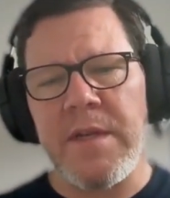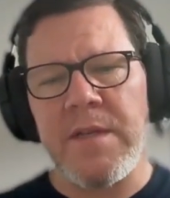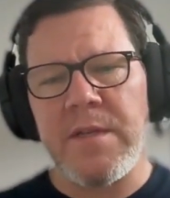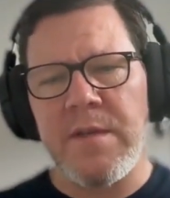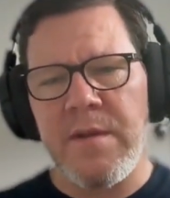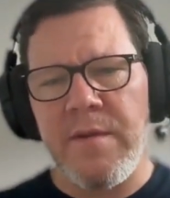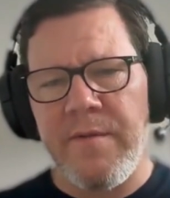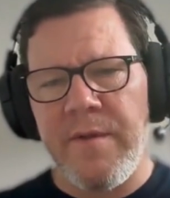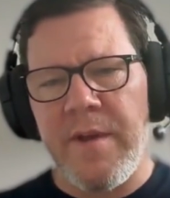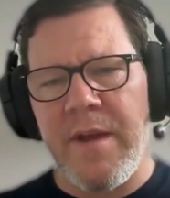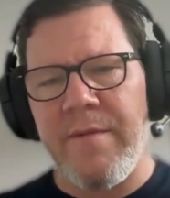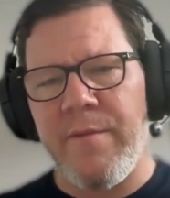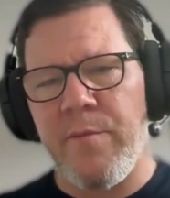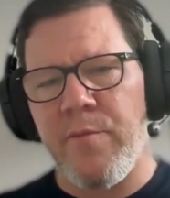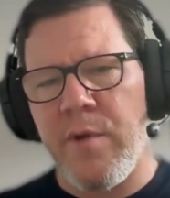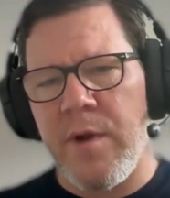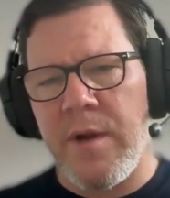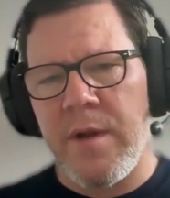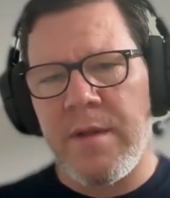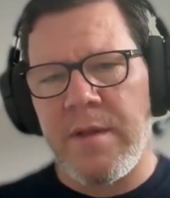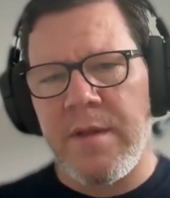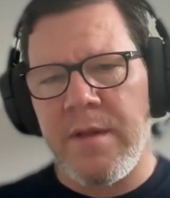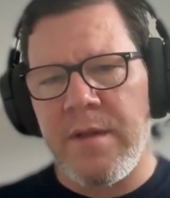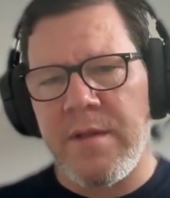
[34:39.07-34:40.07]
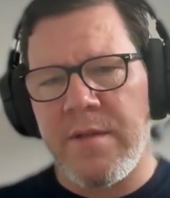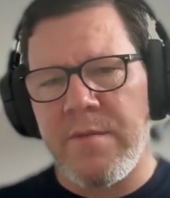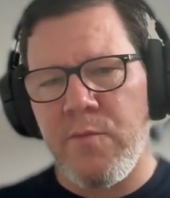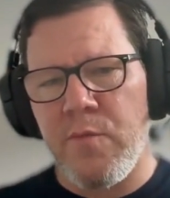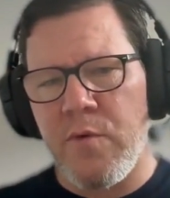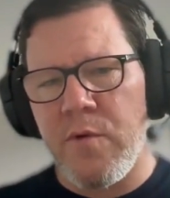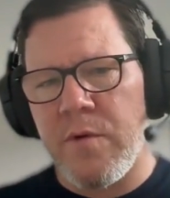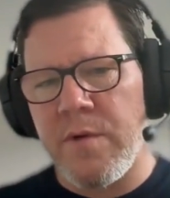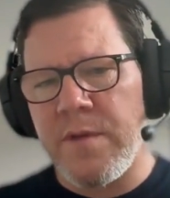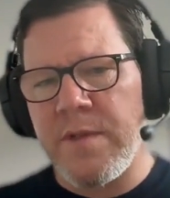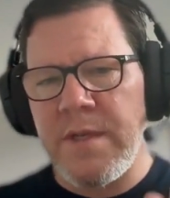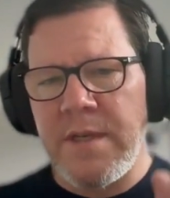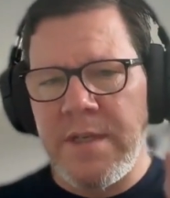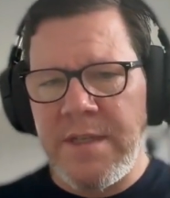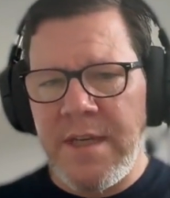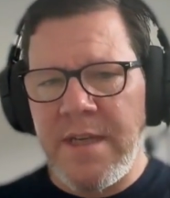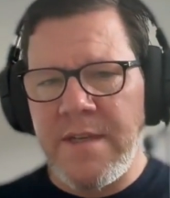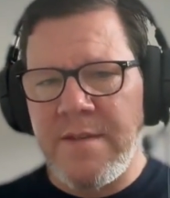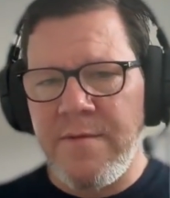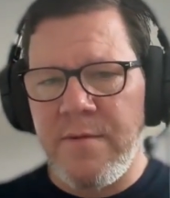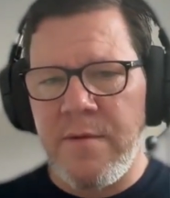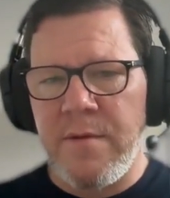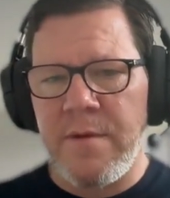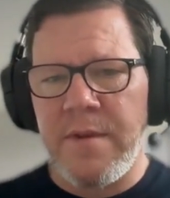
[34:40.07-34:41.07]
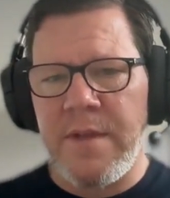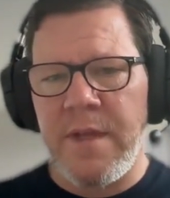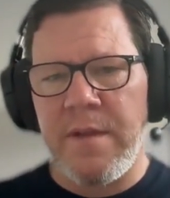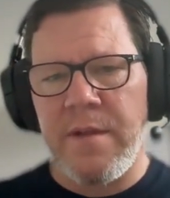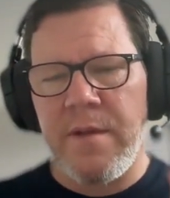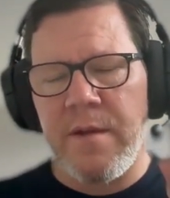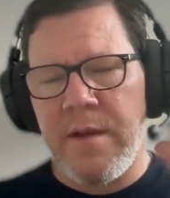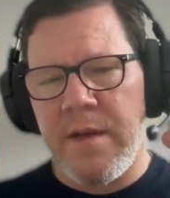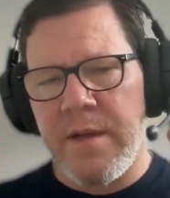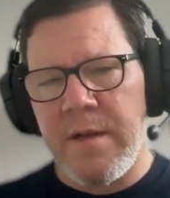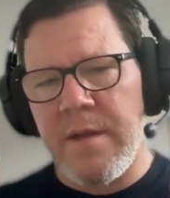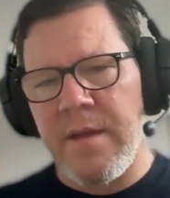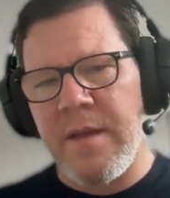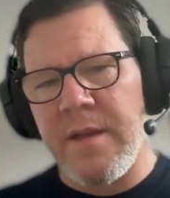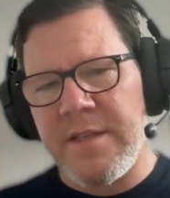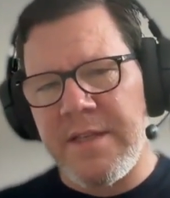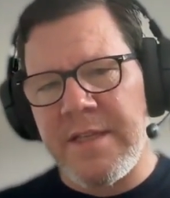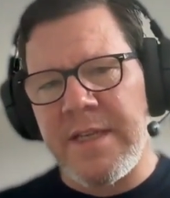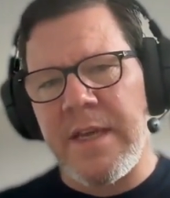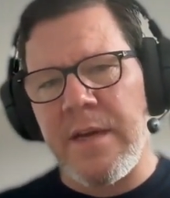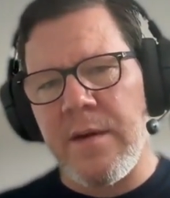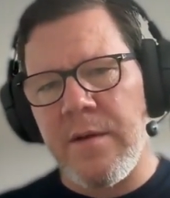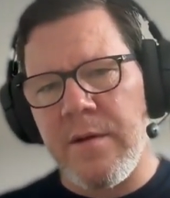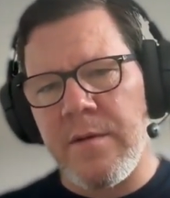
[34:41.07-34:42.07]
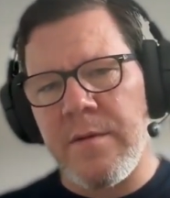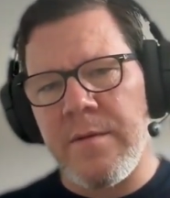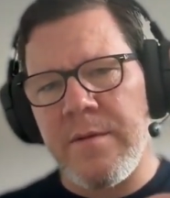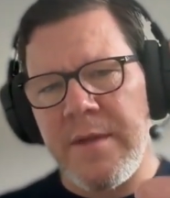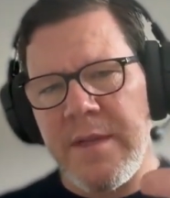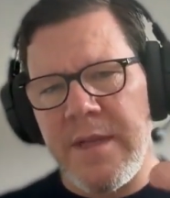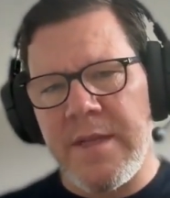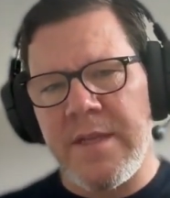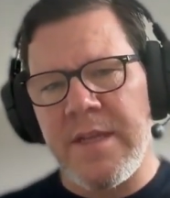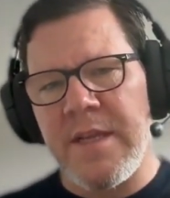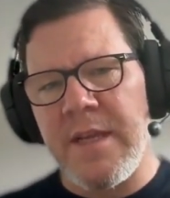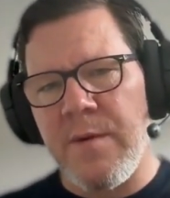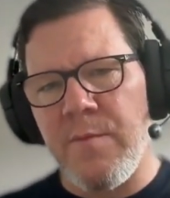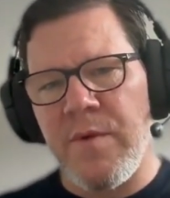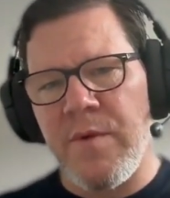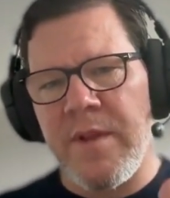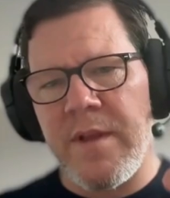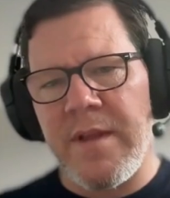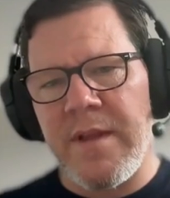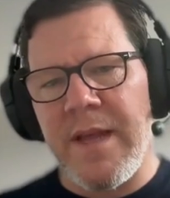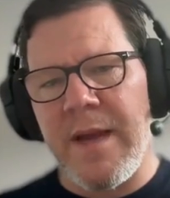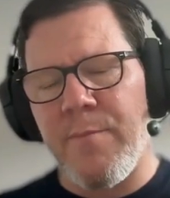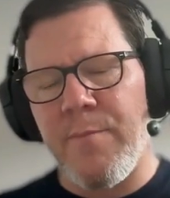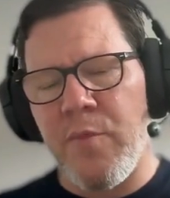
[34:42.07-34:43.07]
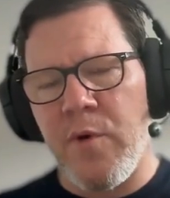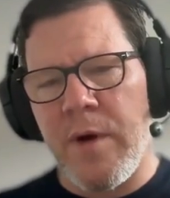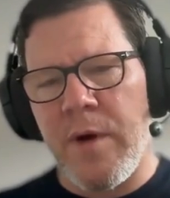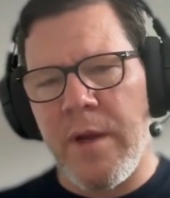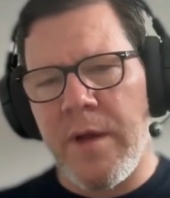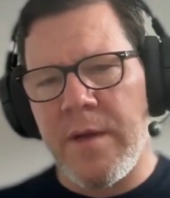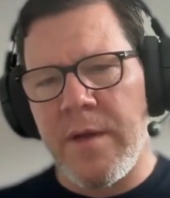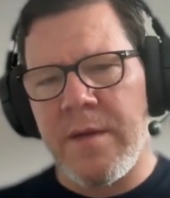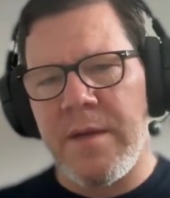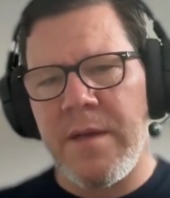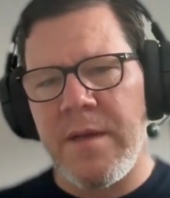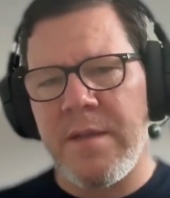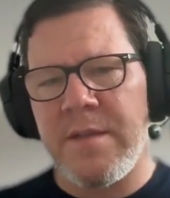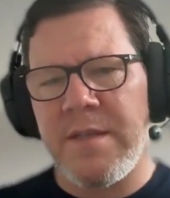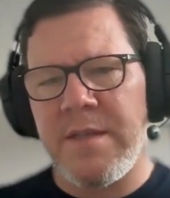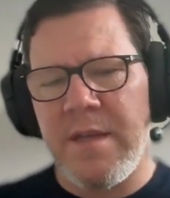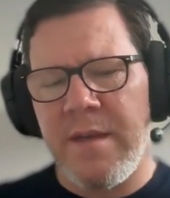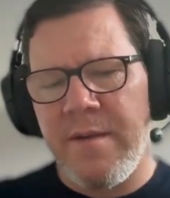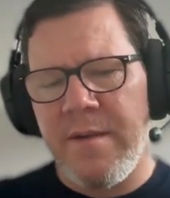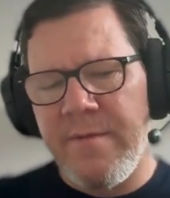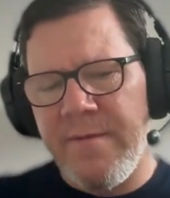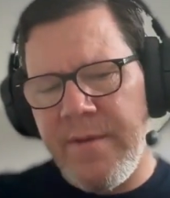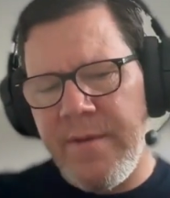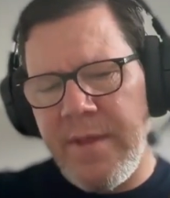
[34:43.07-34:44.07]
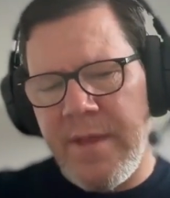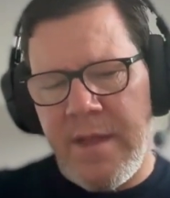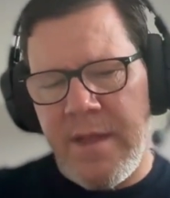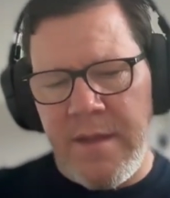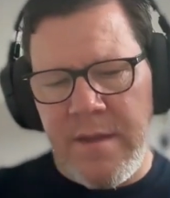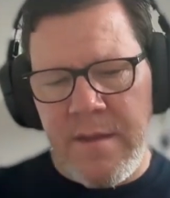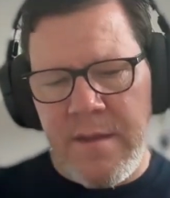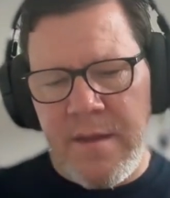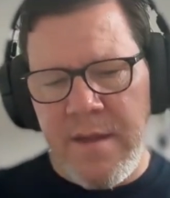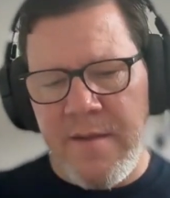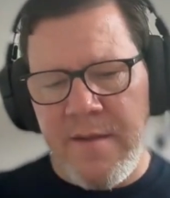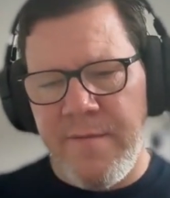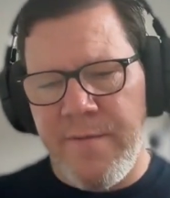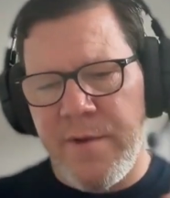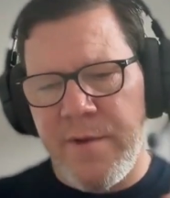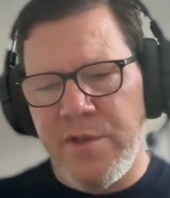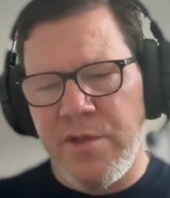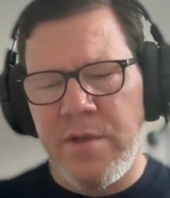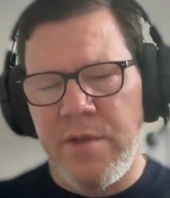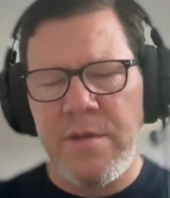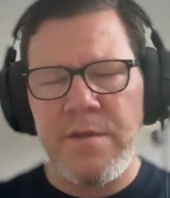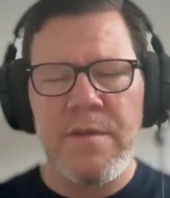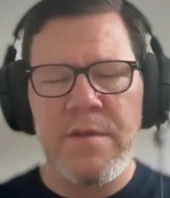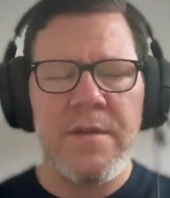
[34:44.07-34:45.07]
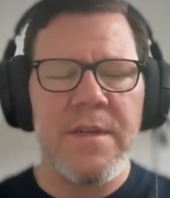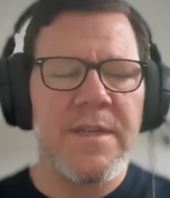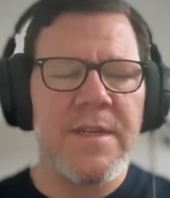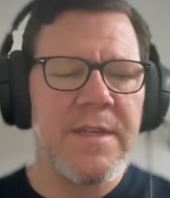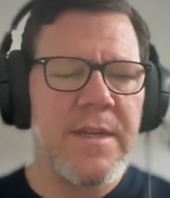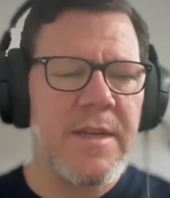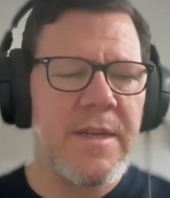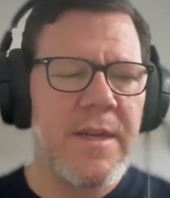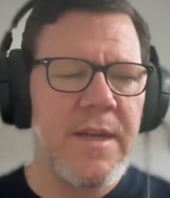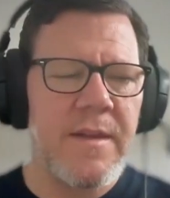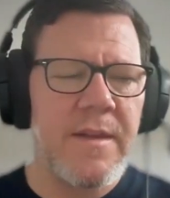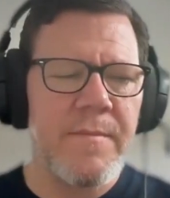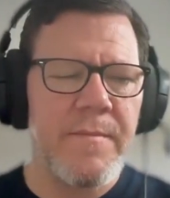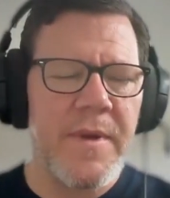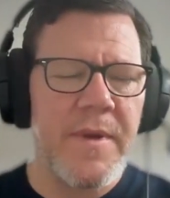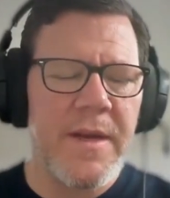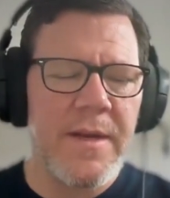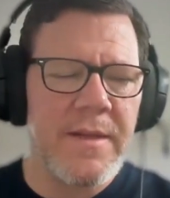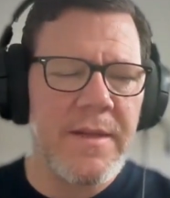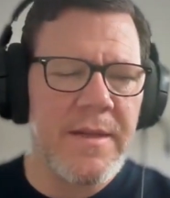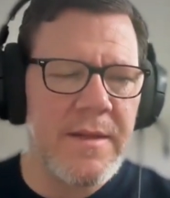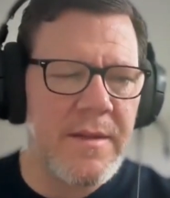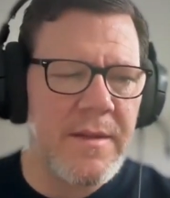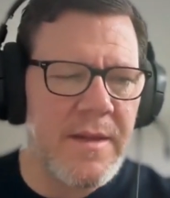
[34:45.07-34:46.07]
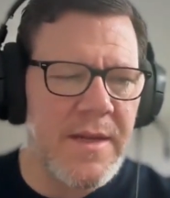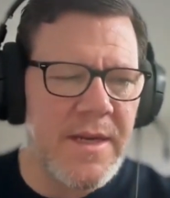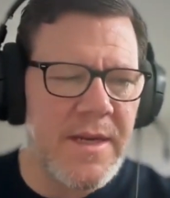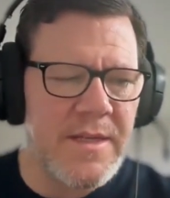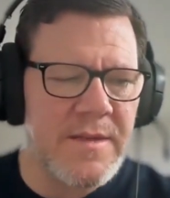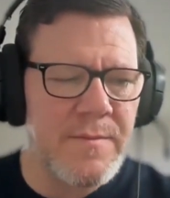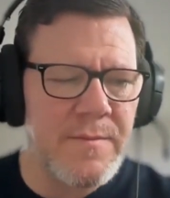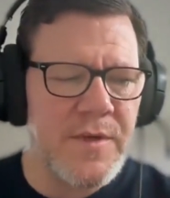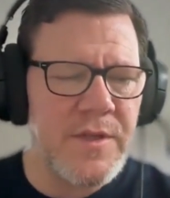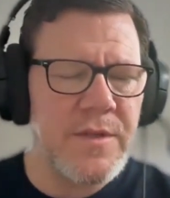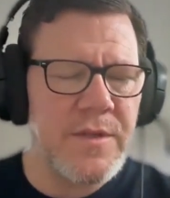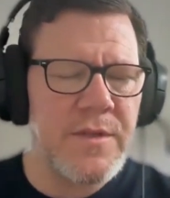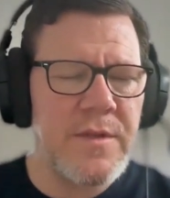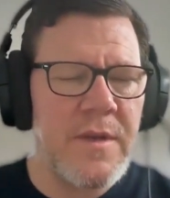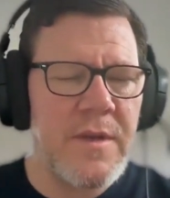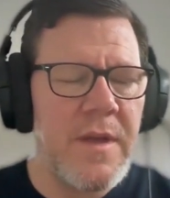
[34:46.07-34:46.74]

So if you have a product that is more successful, then you could scale the team within that product itself, and then the infrastructure doesn't get impacted. as much.